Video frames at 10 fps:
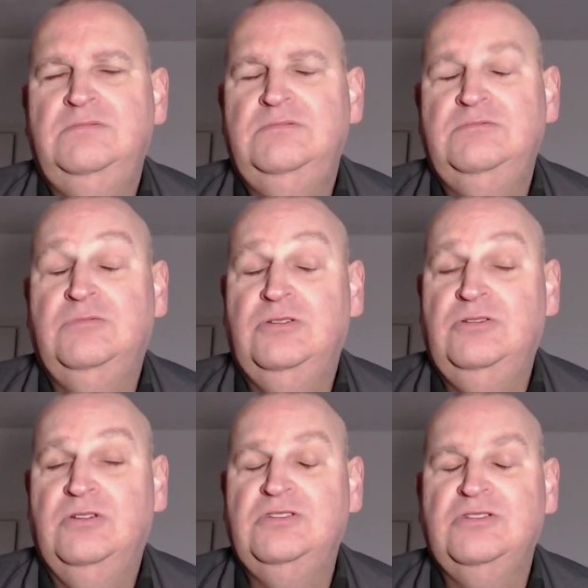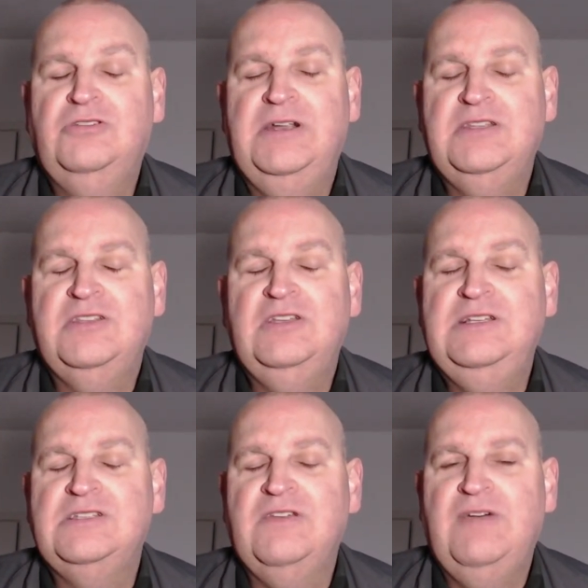what not great
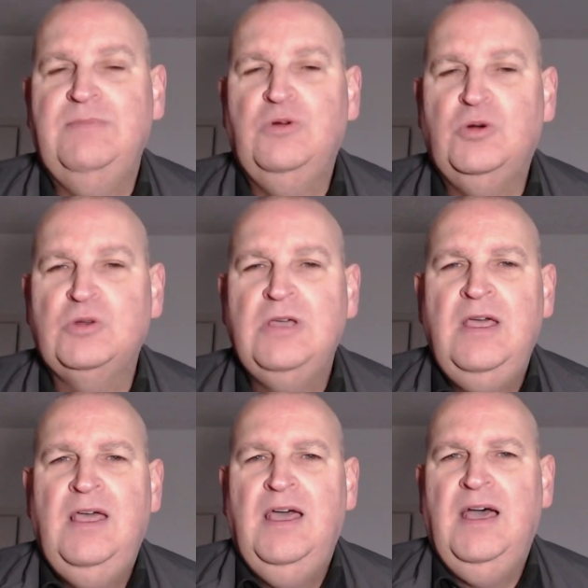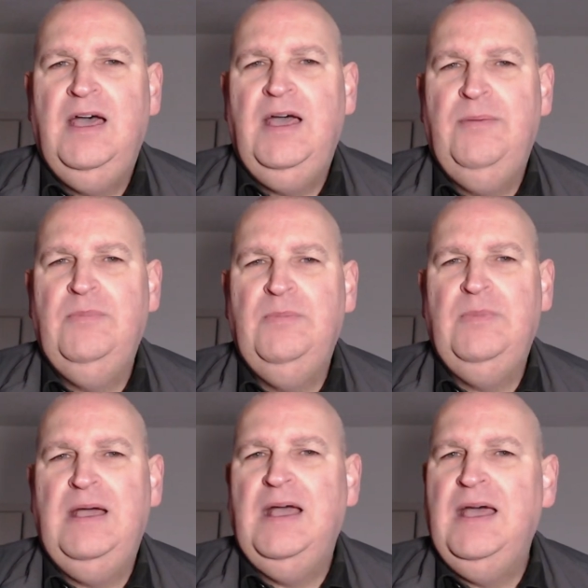things have I bought,
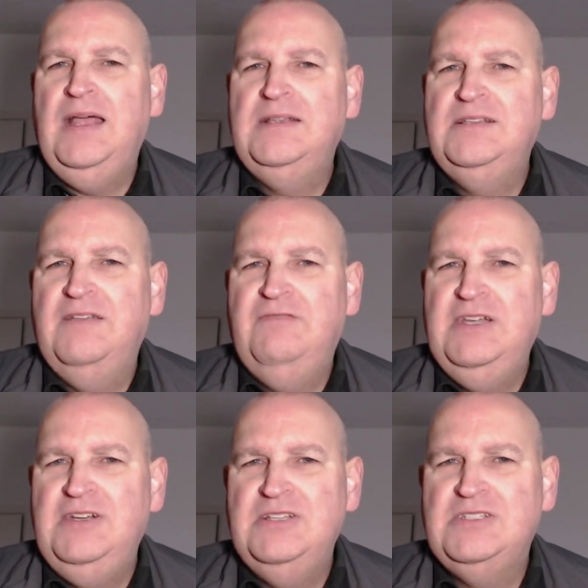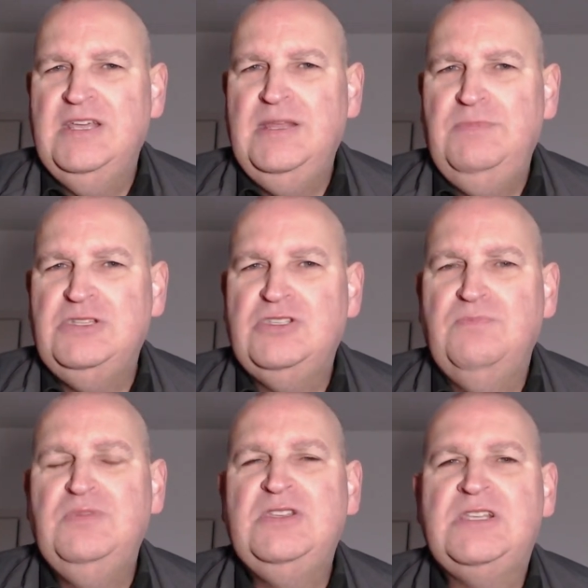and various other bits and
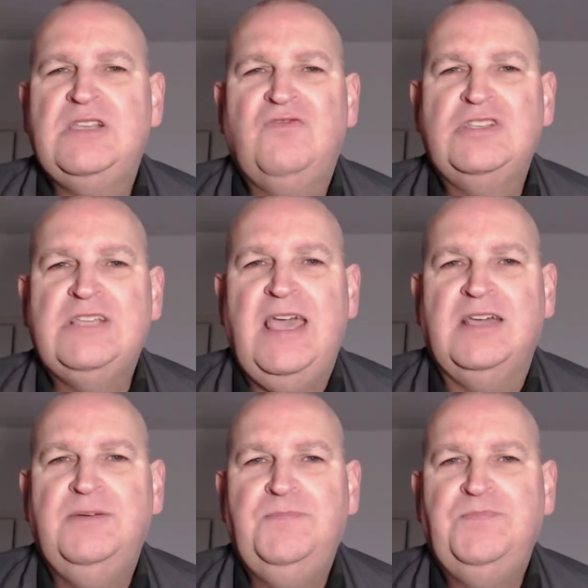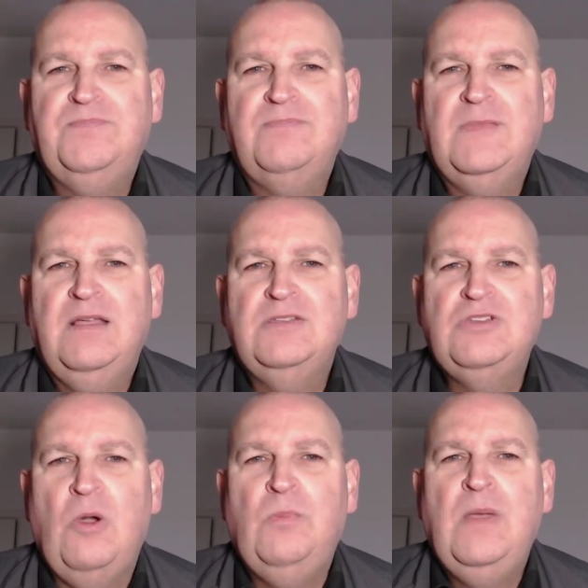pieces for tech.
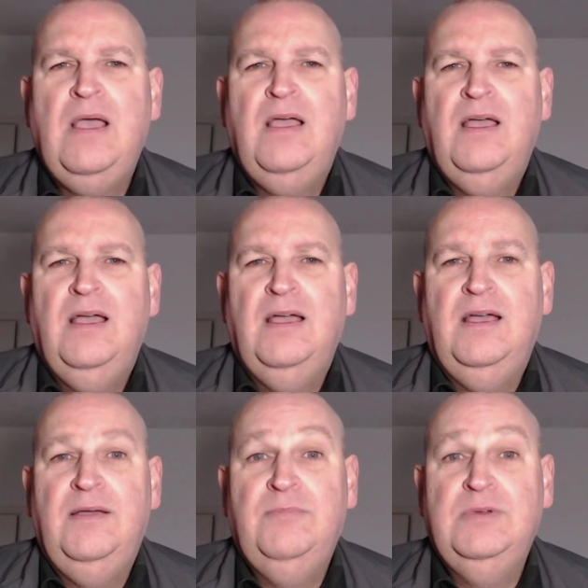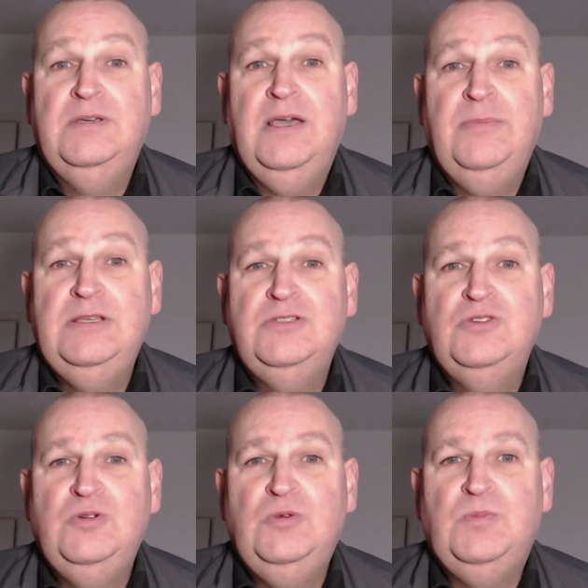So, coming
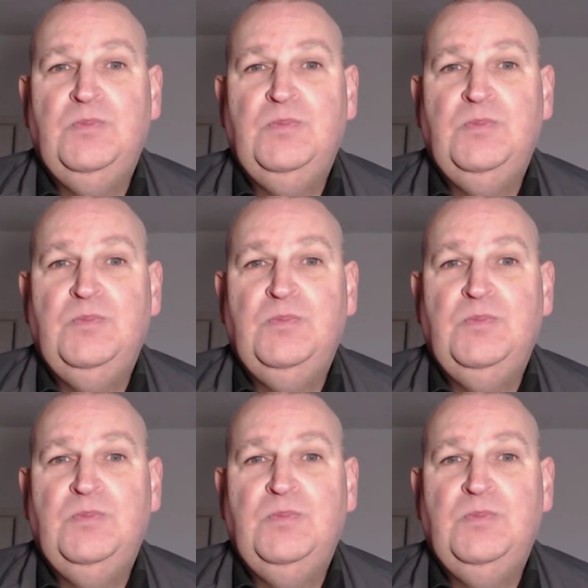soon.